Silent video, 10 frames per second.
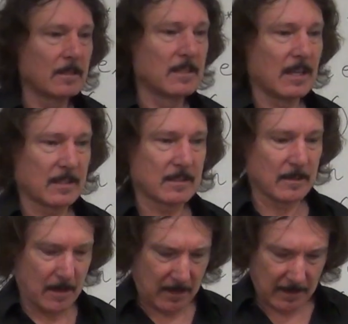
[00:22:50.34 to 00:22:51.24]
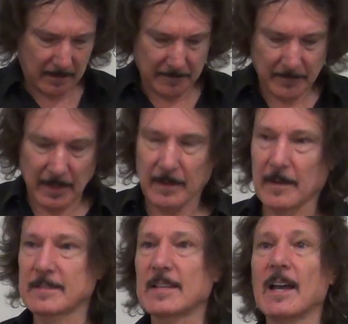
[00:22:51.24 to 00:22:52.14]
that
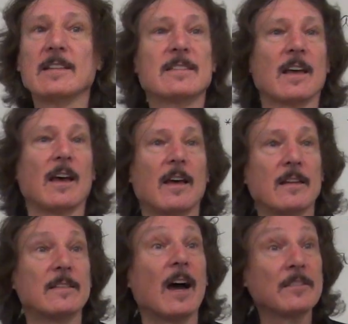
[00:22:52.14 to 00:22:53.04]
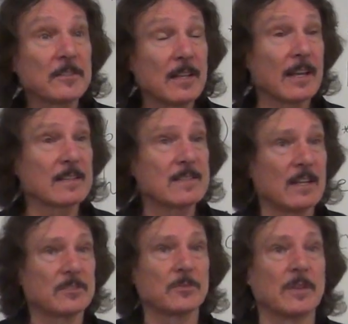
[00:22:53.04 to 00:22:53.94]
assigns an underlying
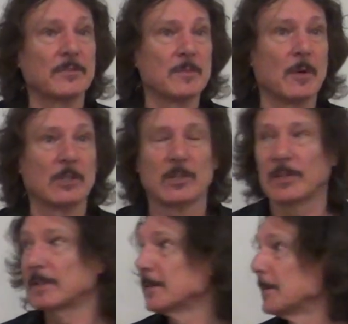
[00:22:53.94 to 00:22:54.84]
set to every monoid.